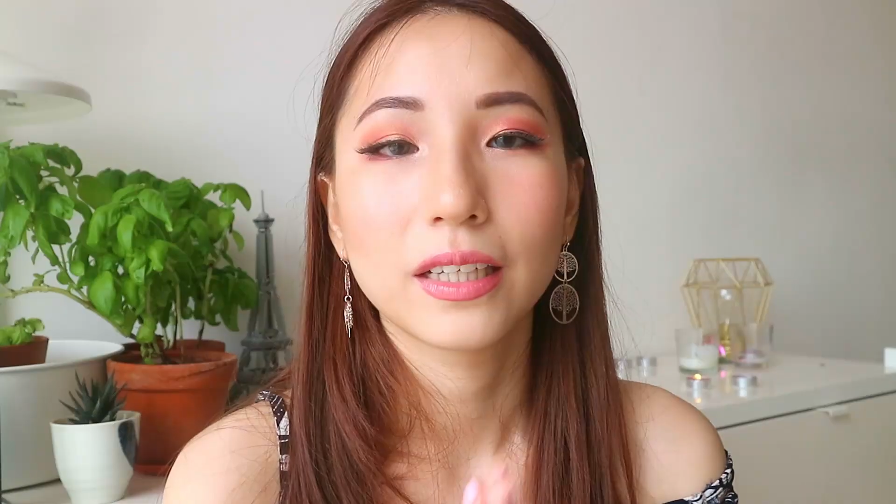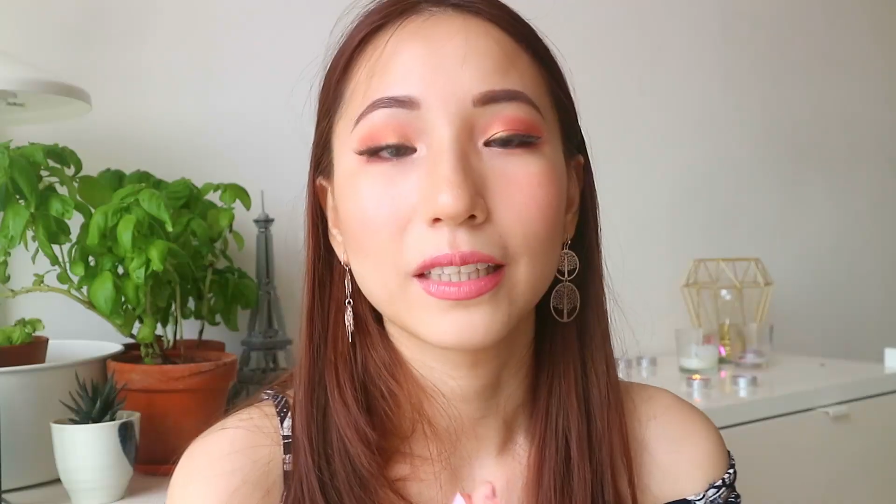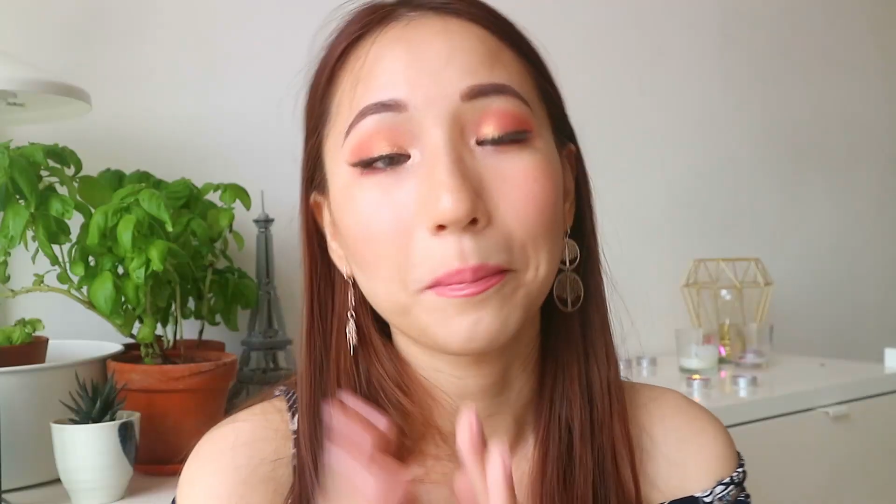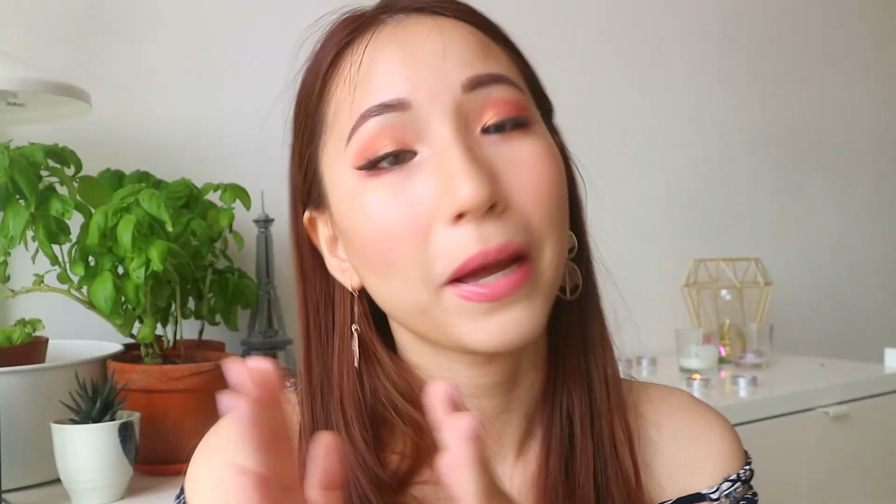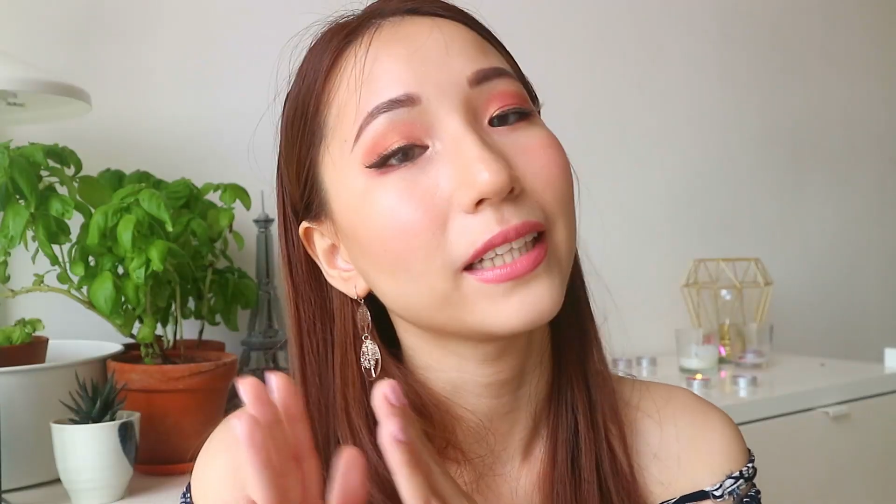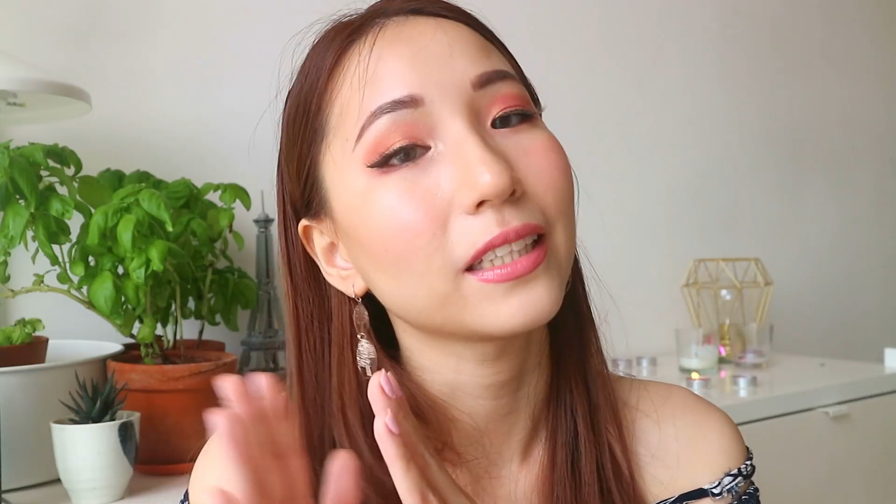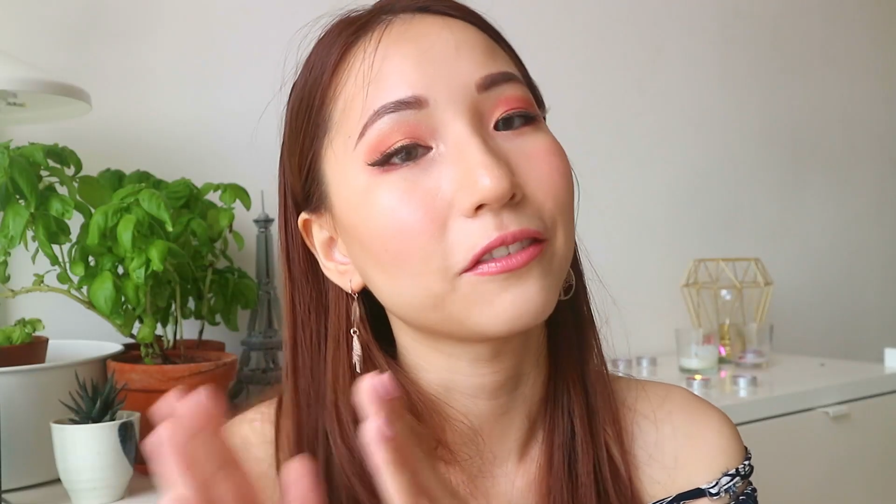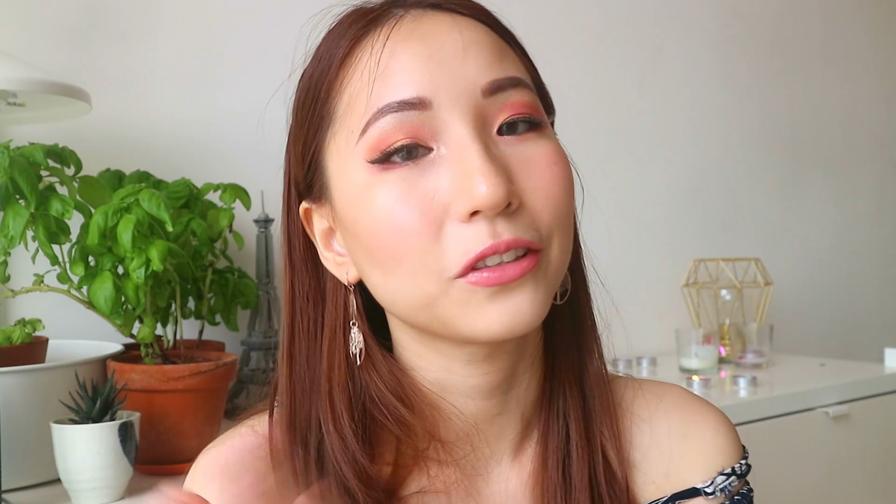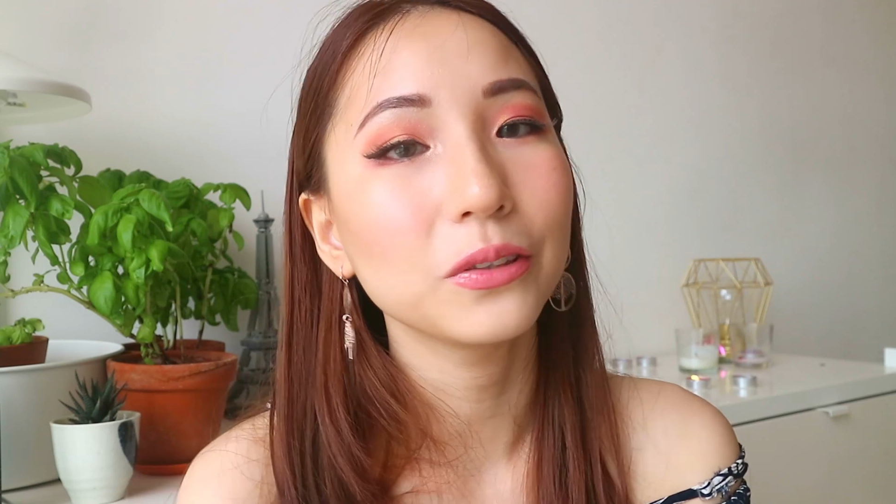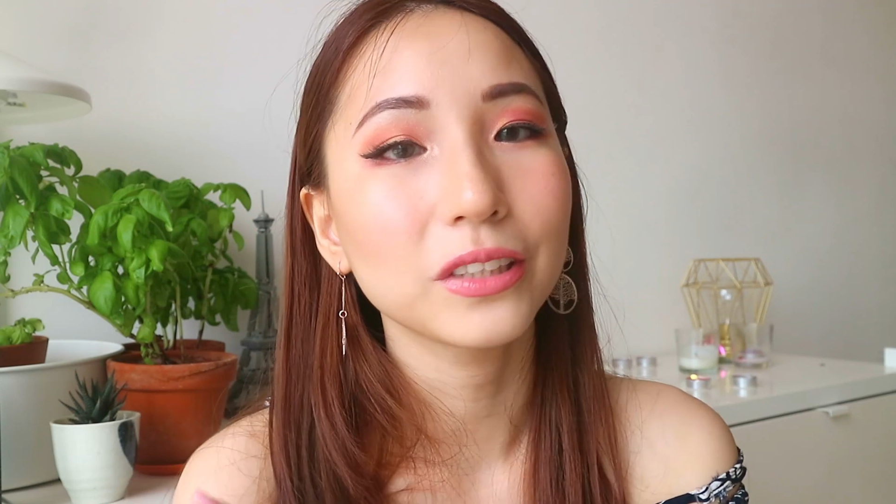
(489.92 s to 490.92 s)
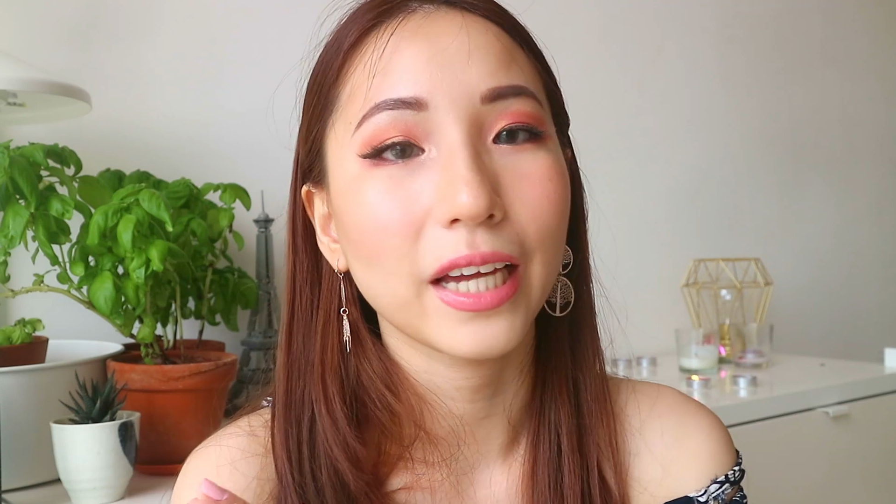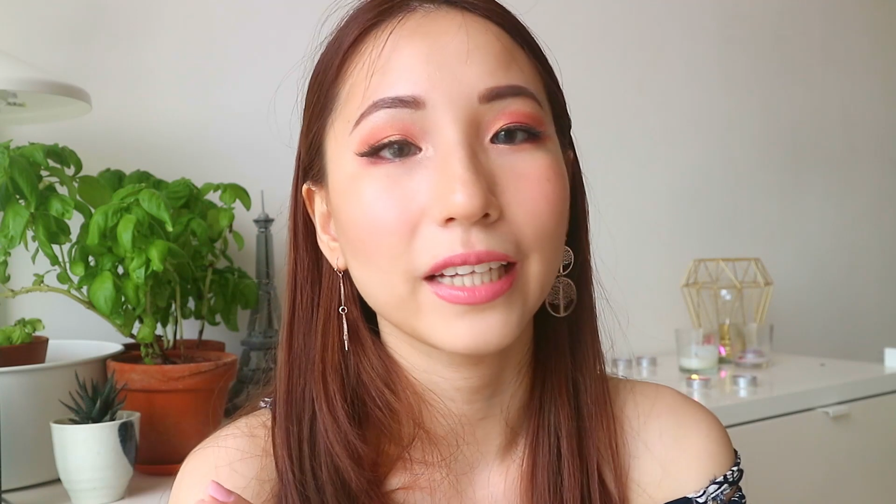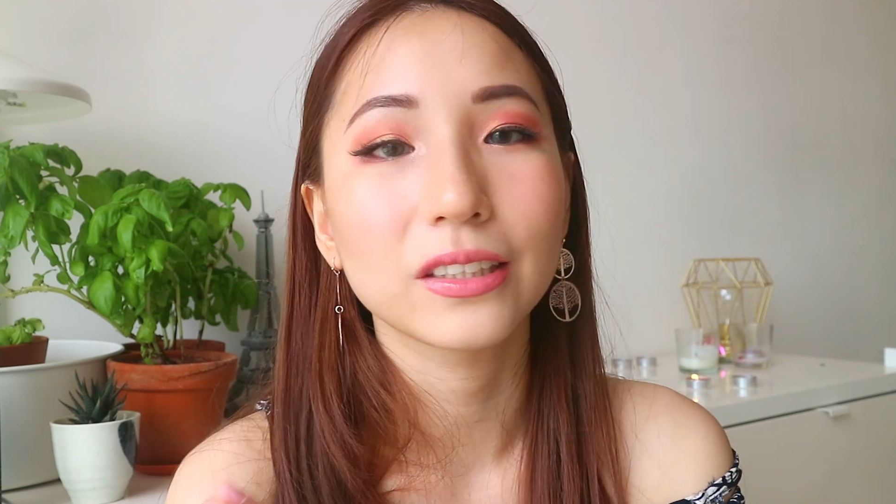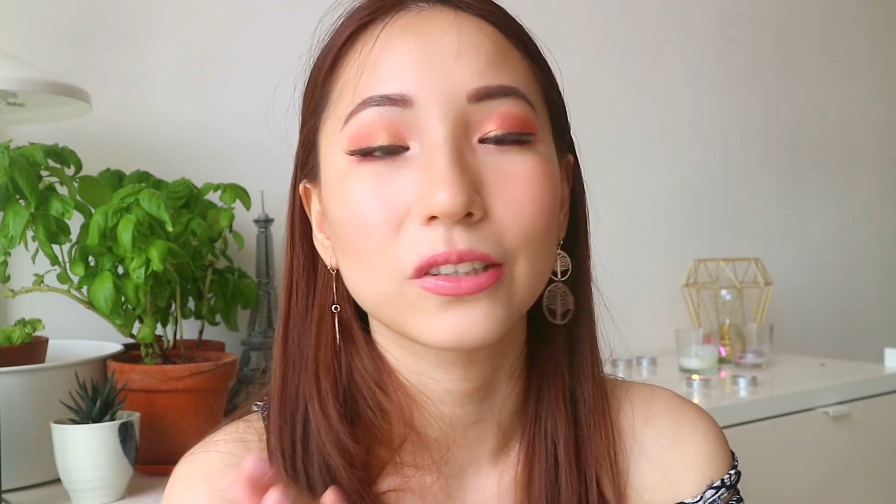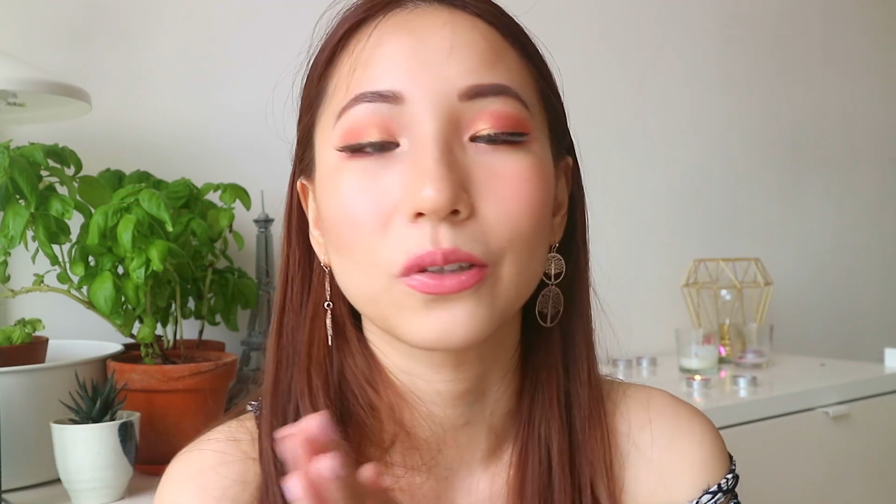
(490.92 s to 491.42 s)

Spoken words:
The pads have two sides,